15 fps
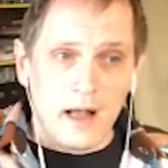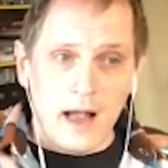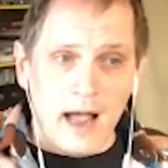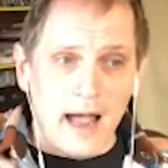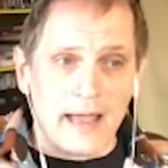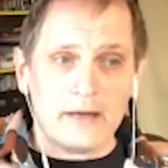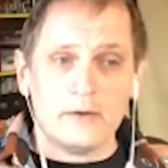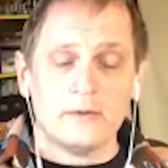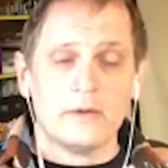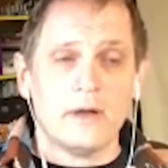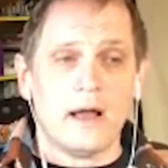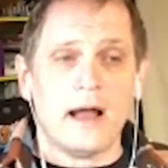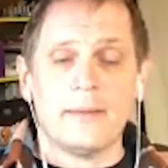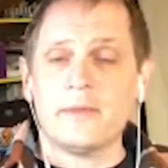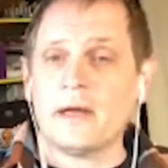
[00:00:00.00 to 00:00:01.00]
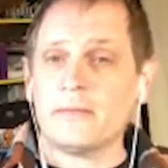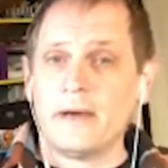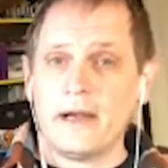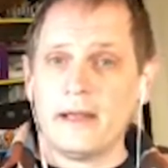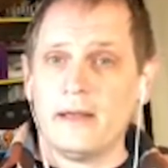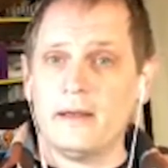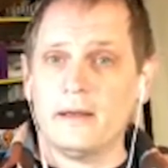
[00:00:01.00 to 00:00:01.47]
I'm not
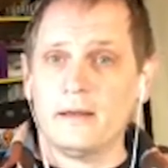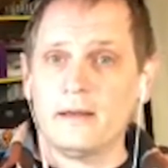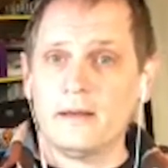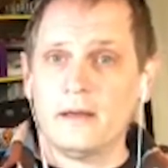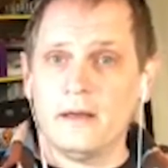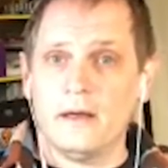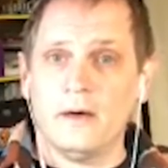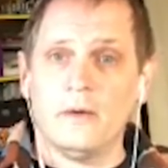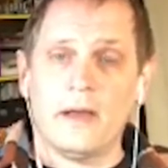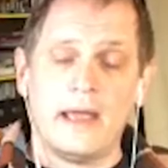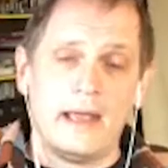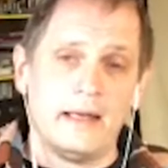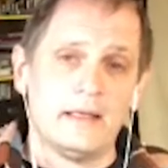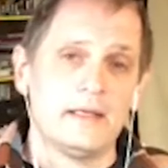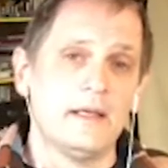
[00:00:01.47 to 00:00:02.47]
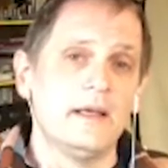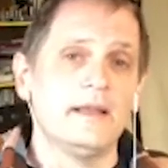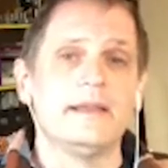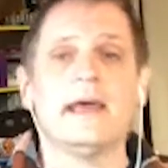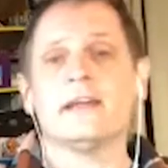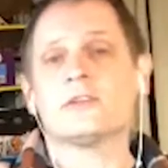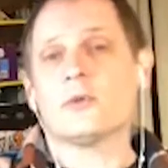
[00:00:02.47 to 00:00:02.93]
ready, you know? And
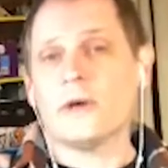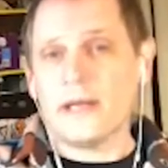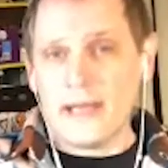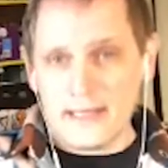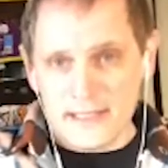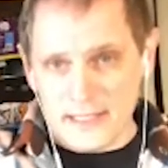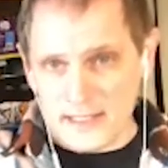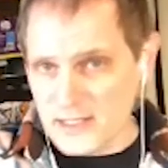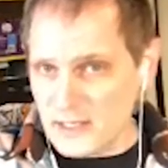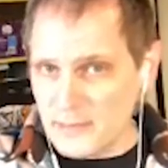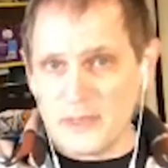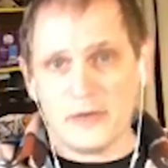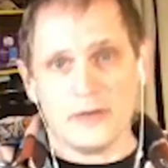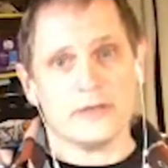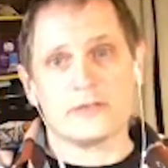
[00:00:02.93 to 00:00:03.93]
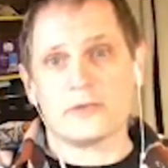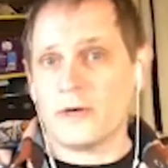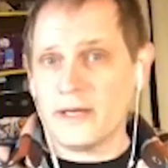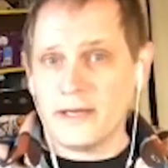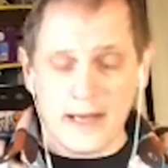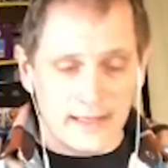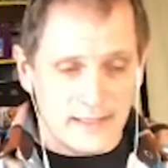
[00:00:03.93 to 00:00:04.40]
then 2018 is going to be your,
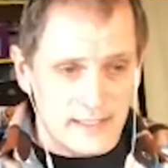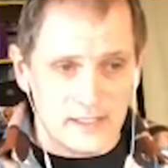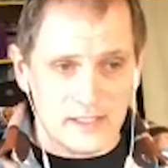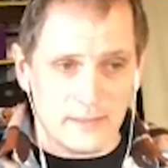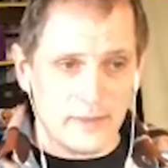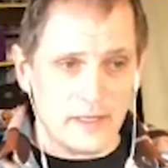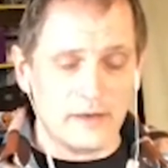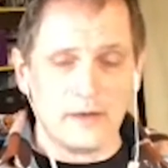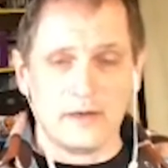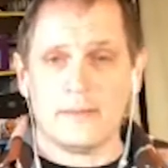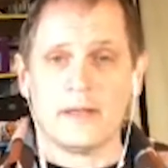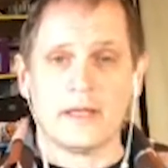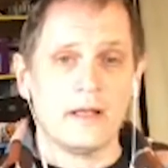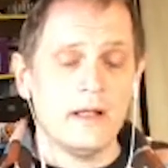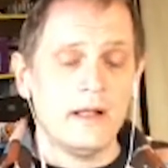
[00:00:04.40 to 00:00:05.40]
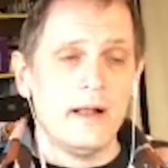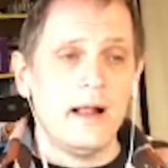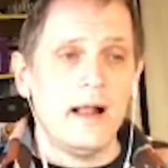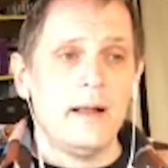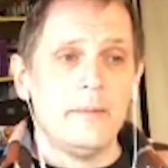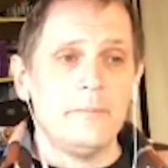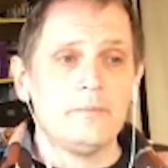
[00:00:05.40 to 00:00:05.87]
2019 is going to be your, and I'm like,
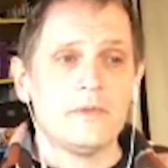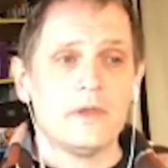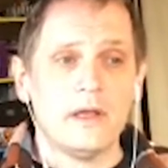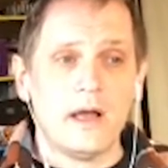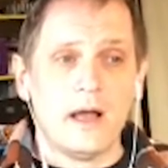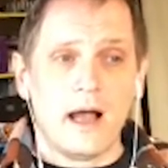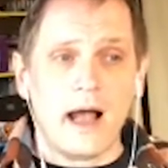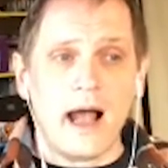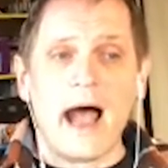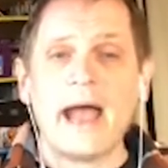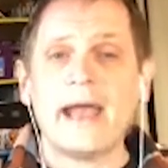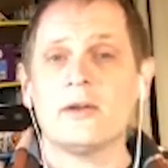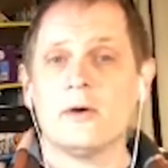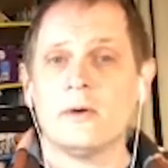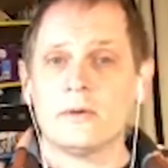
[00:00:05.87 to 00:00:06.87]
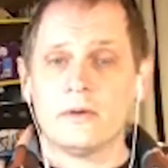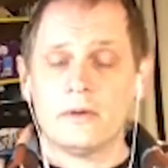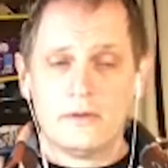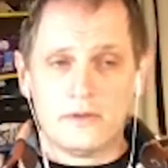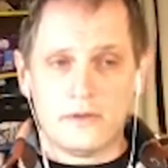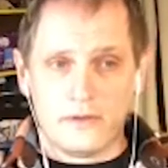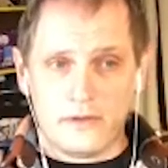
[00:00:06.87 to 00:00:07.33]
I don't
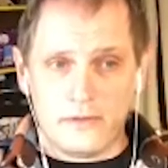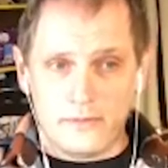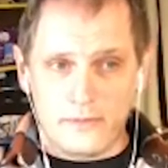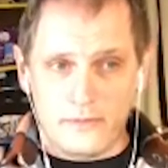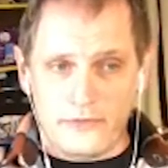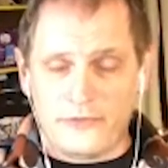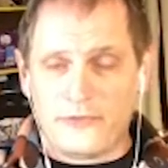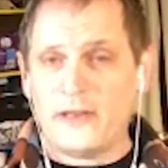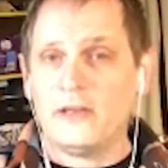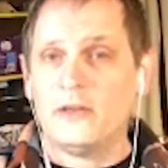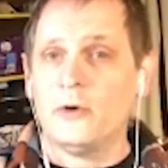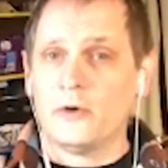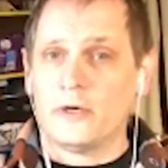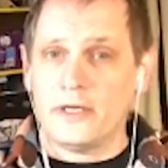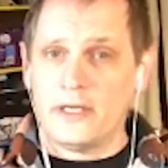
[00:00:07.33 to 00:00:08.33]
fit your